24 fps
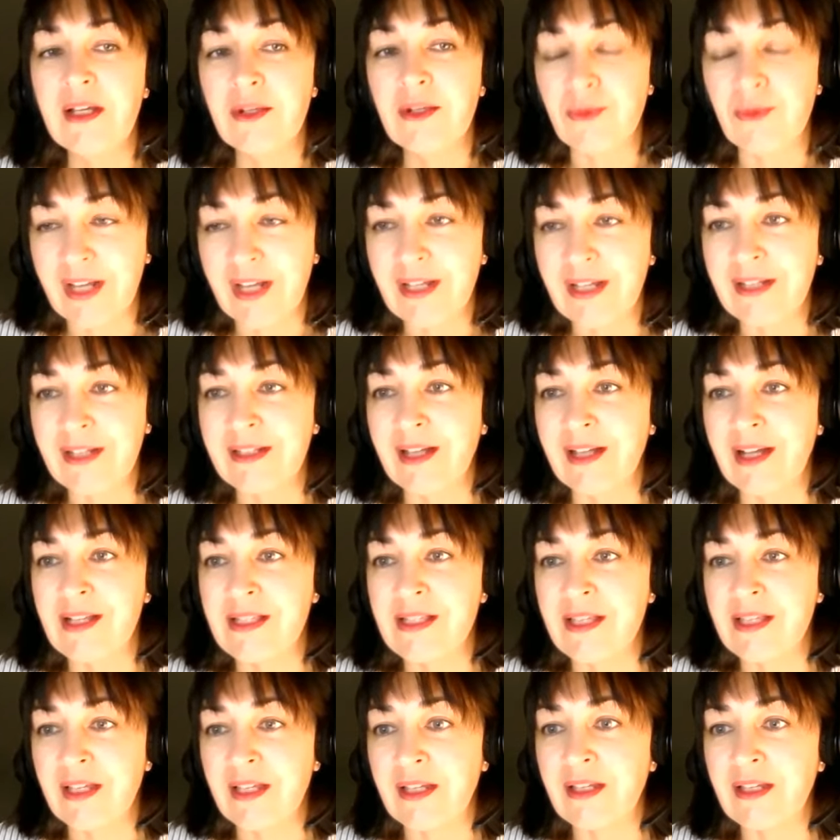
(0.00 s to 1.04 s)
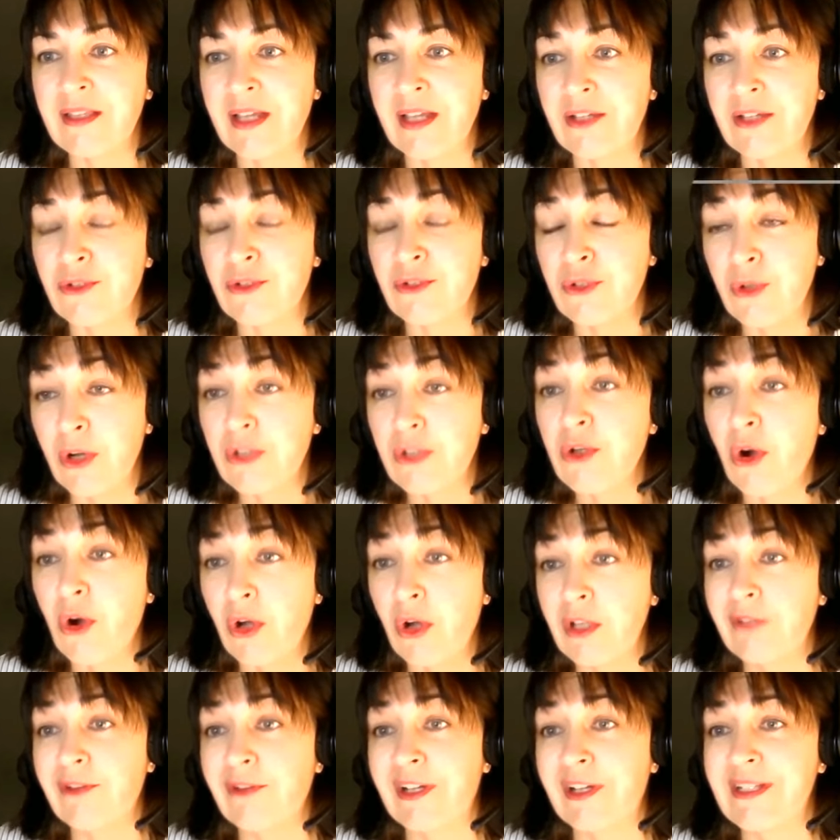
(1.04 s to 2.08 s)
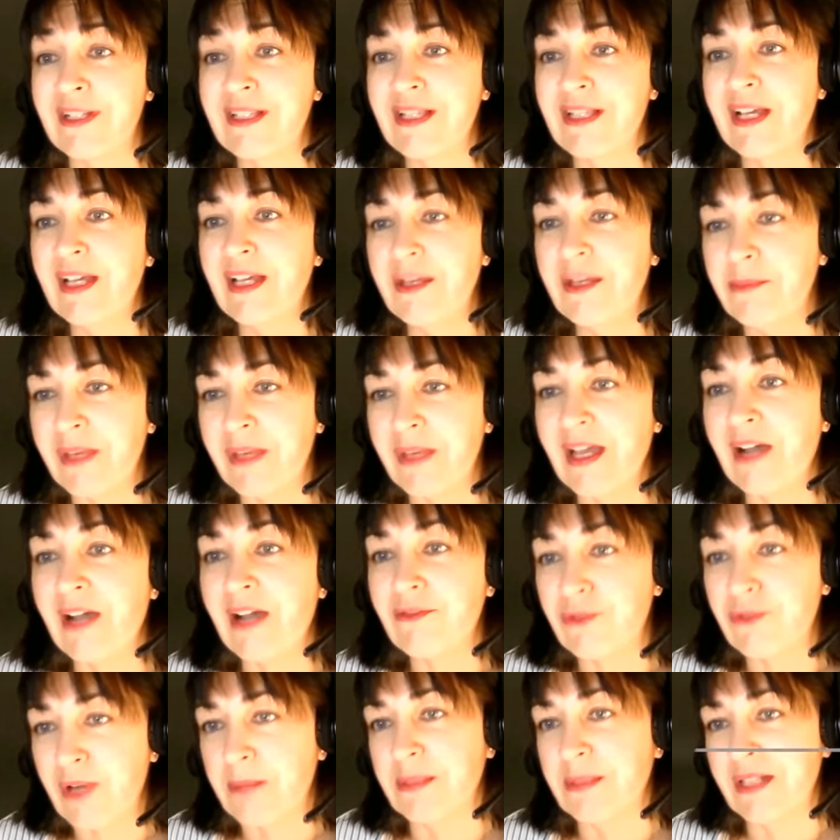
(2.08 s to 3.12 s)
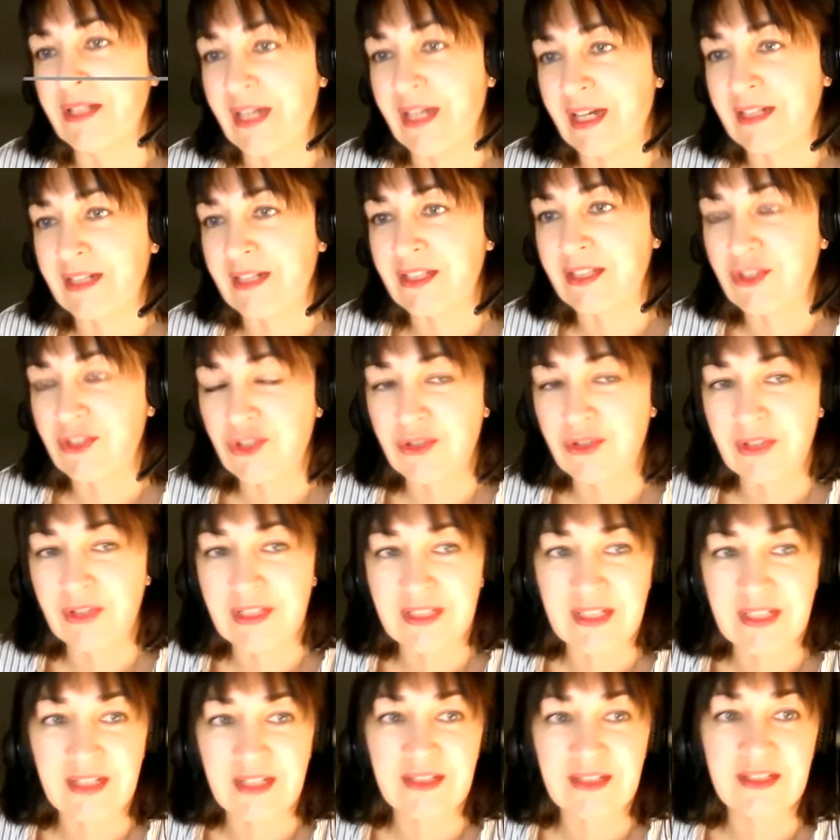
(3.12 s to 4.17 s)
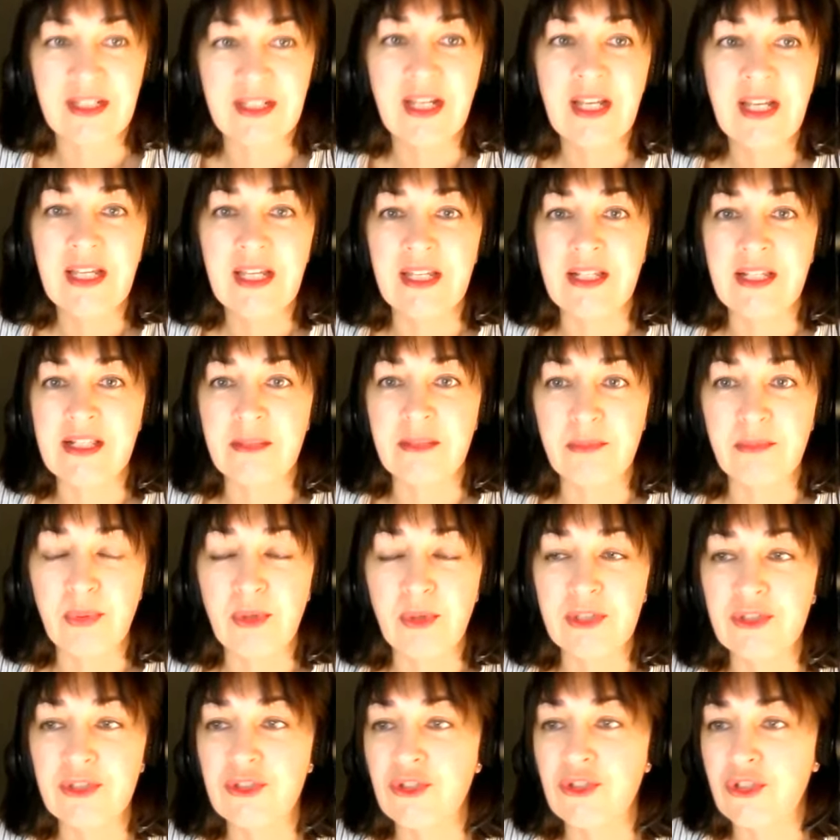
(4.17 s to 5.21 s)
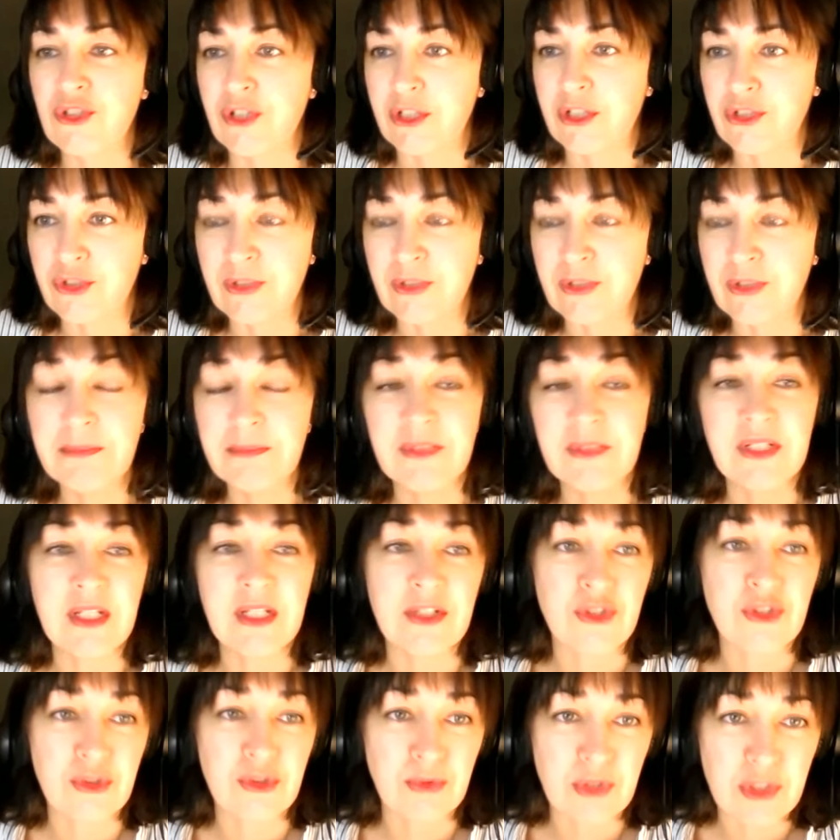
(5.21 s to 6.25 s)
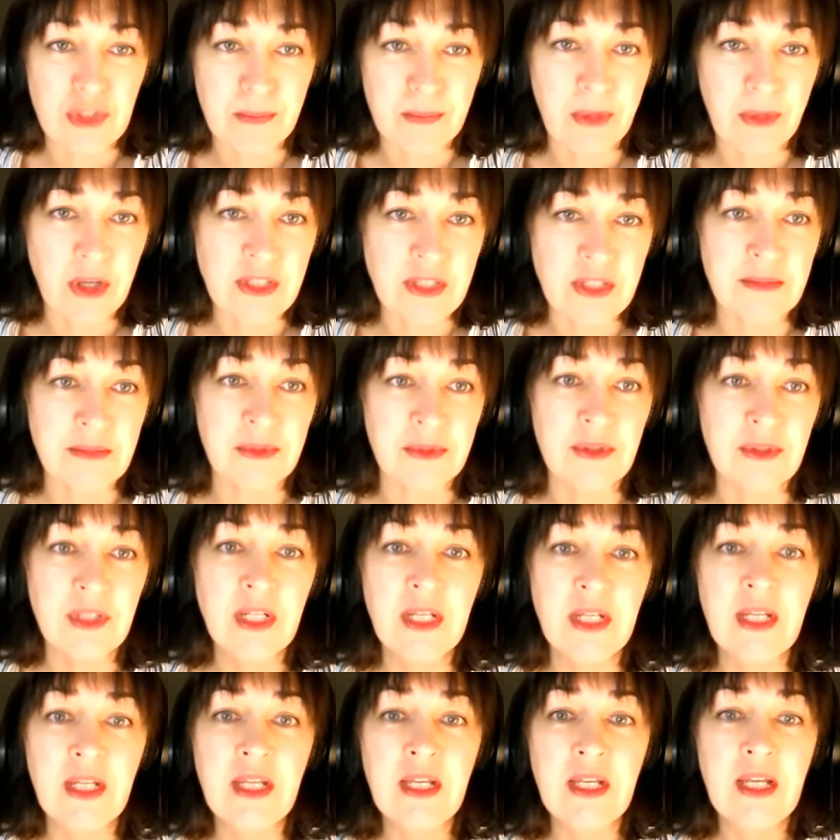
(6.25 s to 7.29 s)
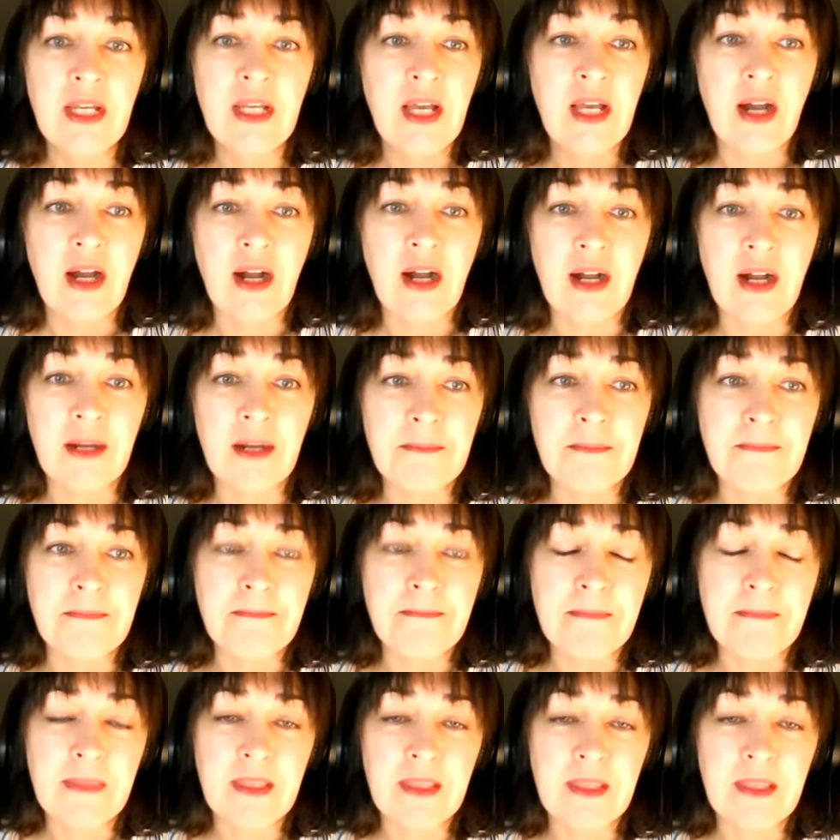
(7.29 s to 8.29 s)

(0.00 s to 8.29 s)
recognizing that not all of us may have rapid access to this test. It is important to start treatment as soon as possible. And